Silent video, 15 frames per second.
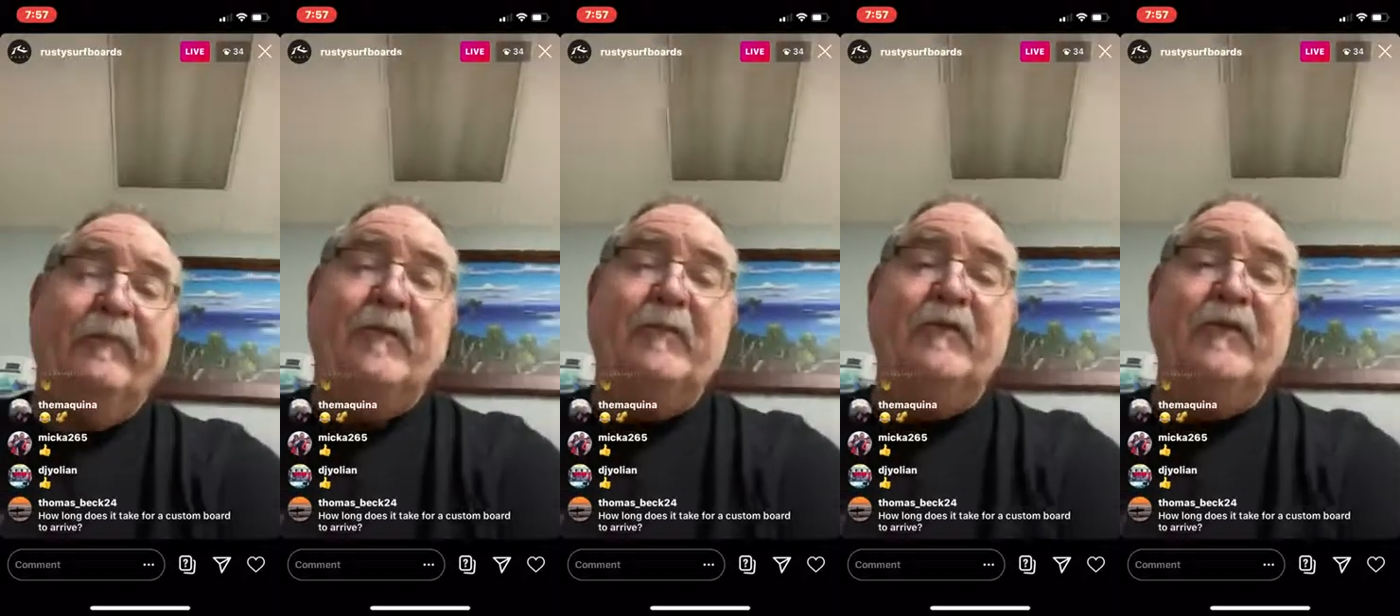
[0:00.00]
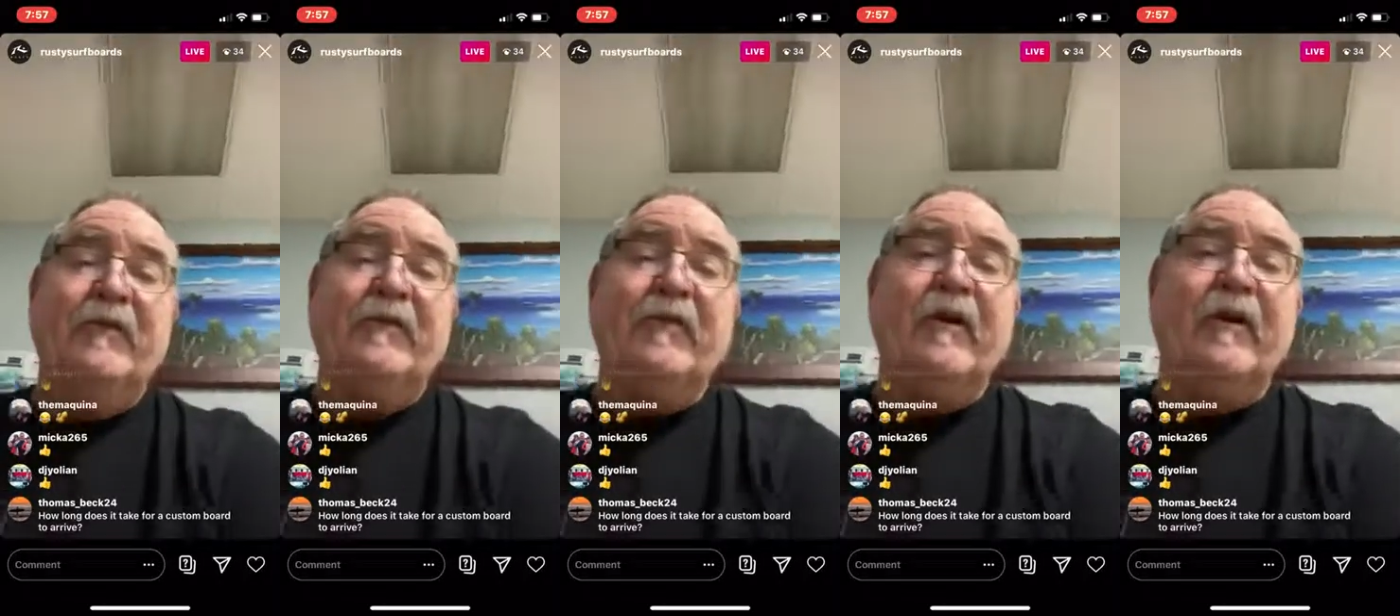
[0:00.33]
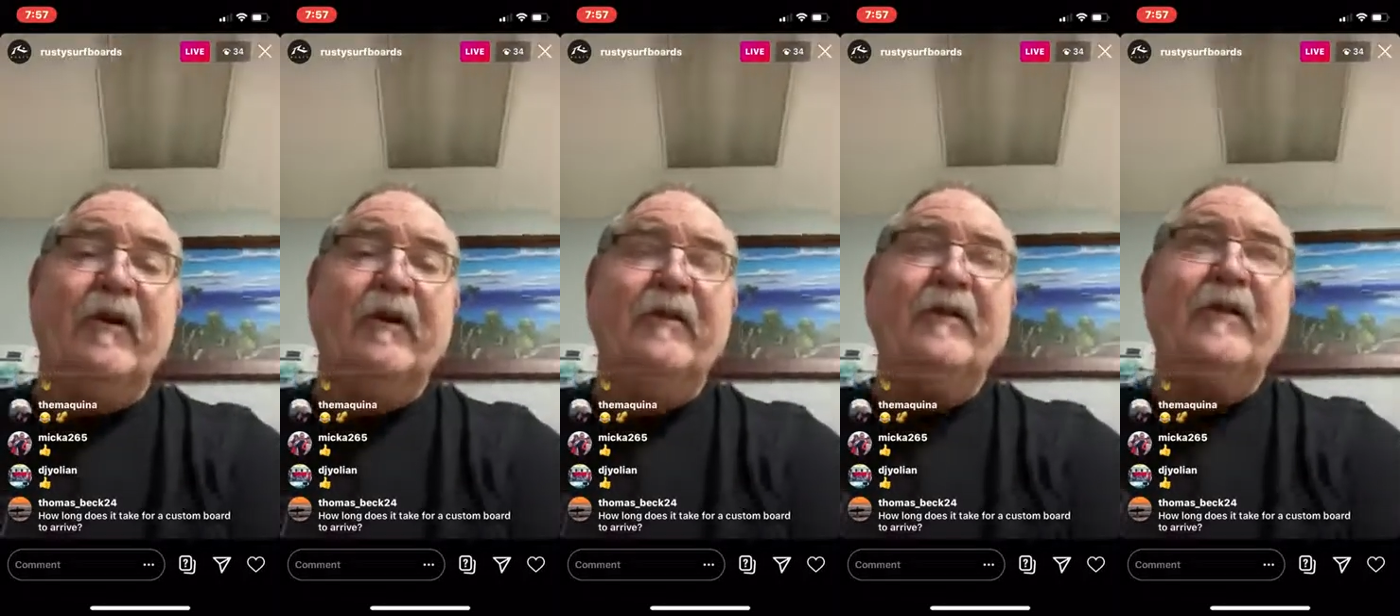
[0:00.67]
I'm
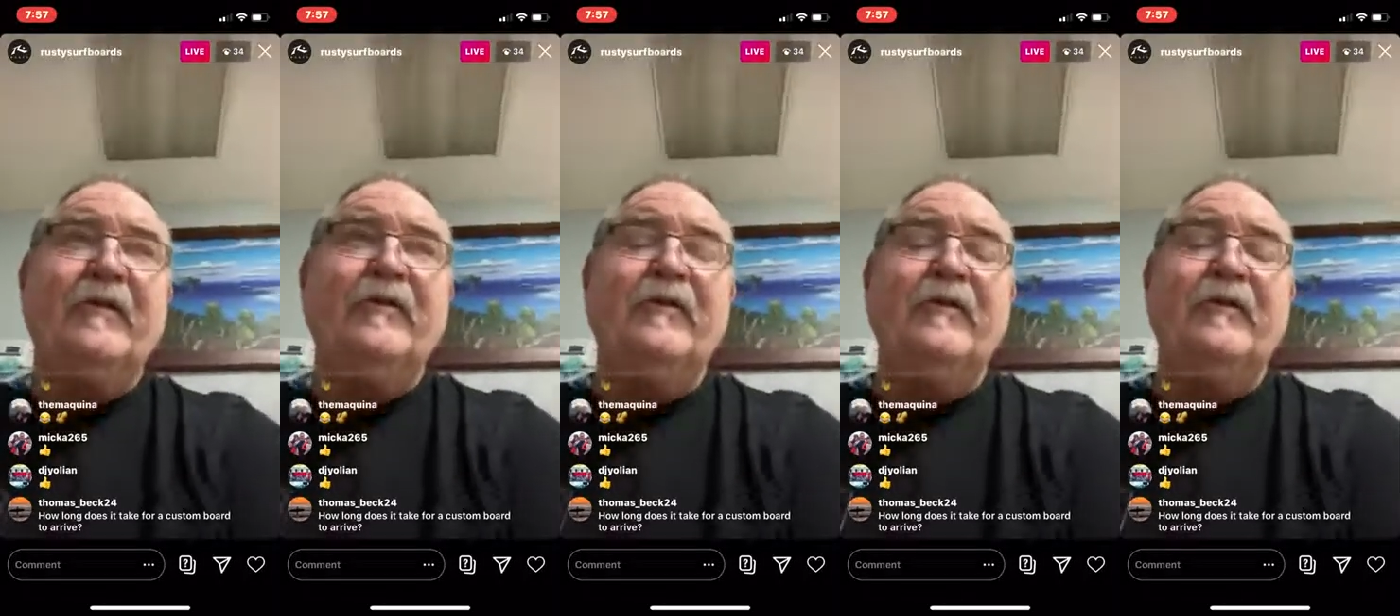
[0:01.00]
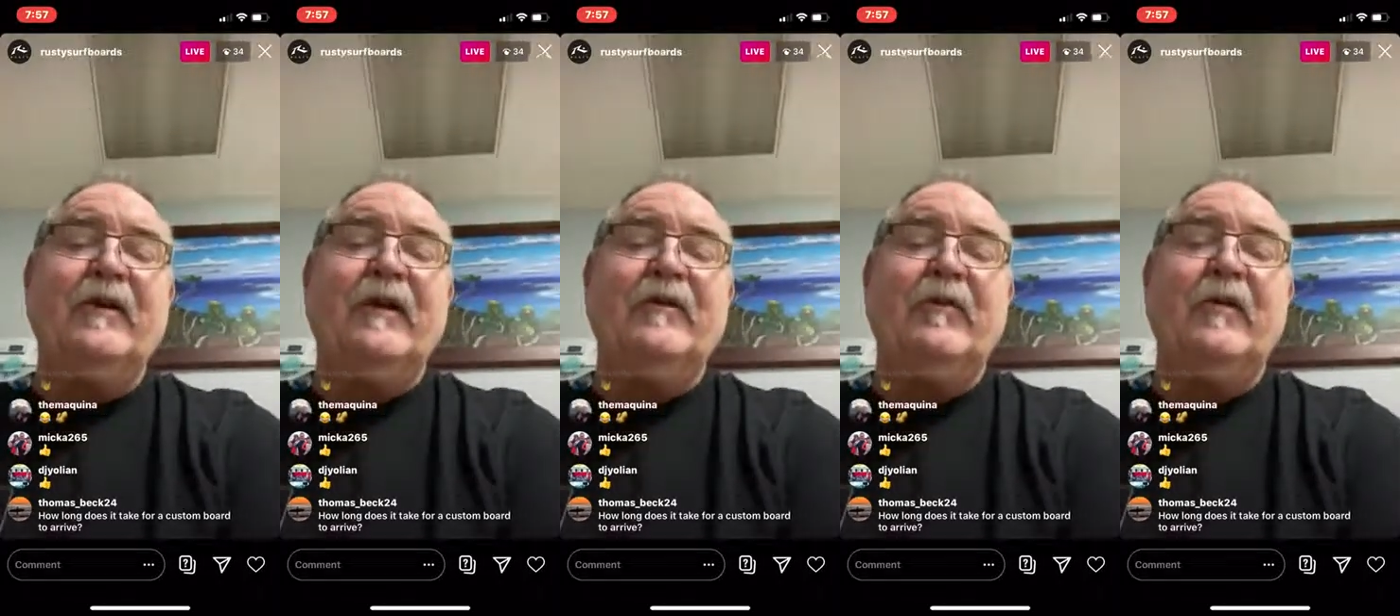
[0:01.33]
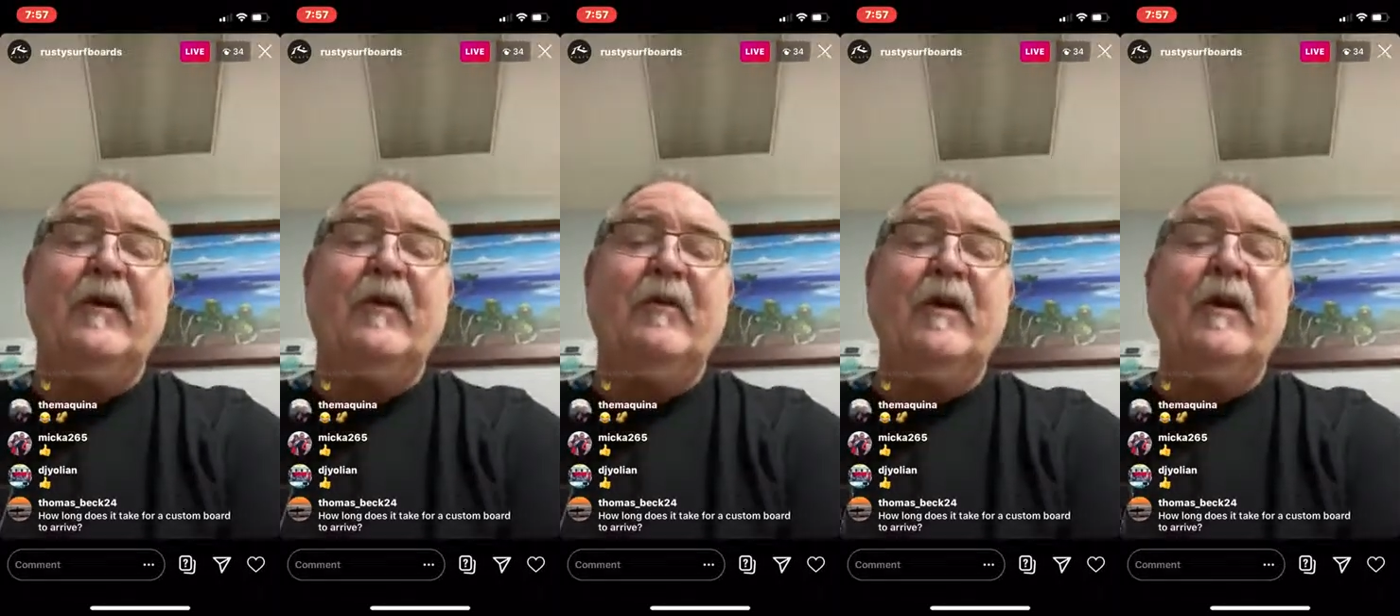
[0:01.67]
sincere. That's
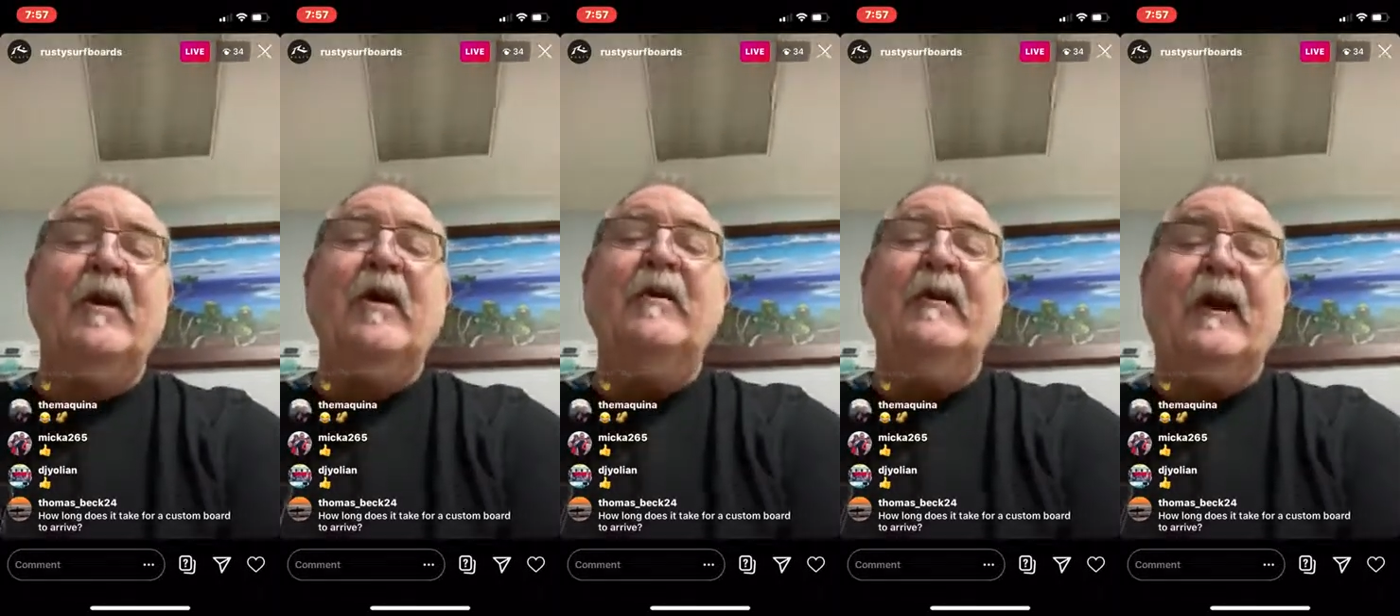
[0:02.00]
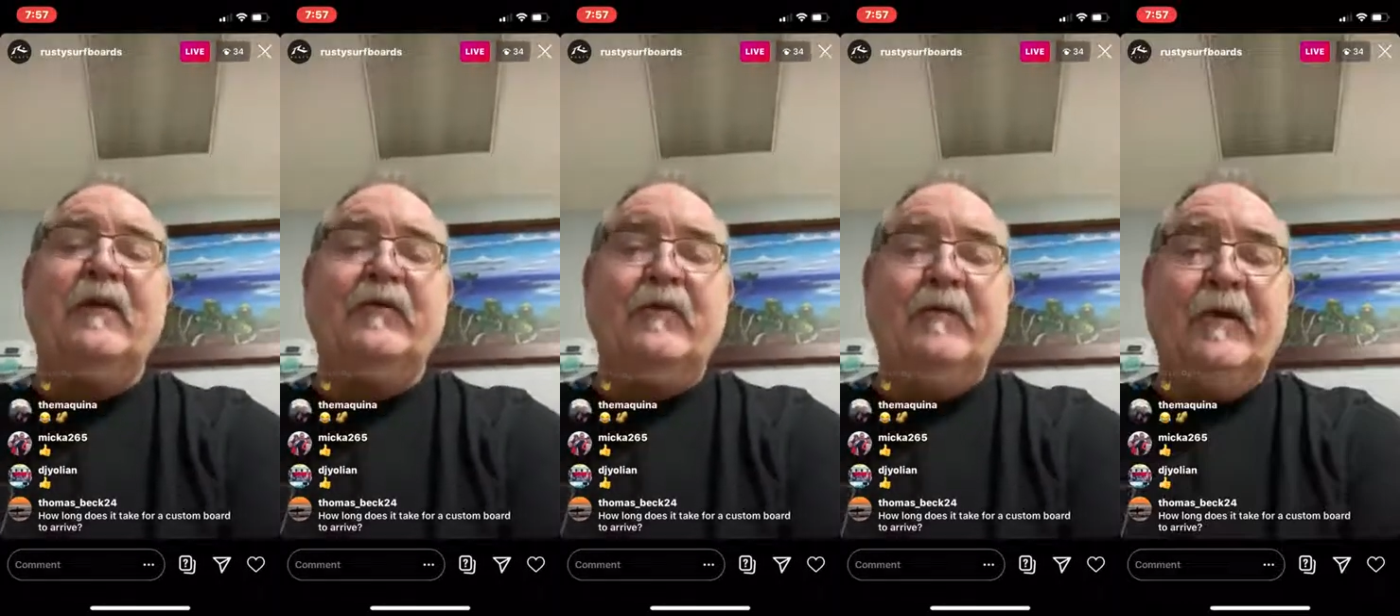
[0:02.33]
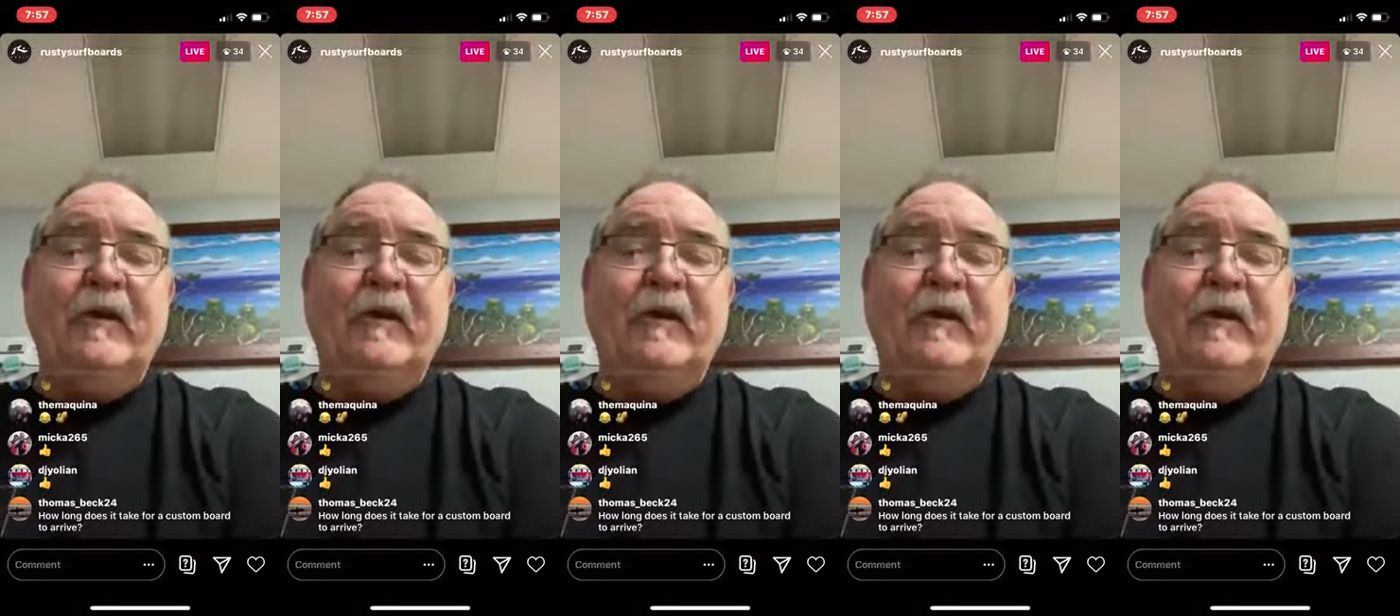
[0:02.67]
what